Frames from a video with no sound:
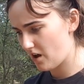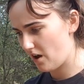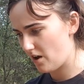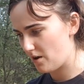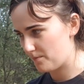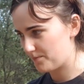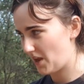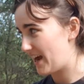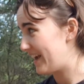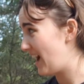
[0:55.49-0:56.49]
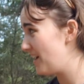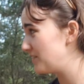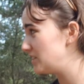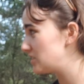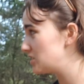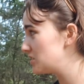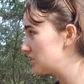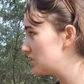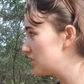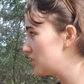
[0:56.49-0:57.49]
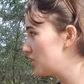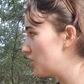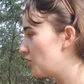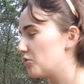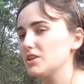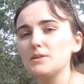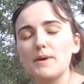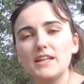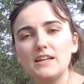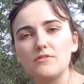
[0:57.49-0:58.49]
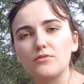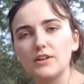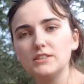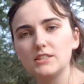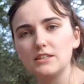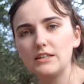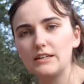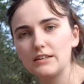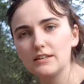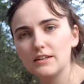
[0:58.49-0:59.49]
I haven't really made any friends here,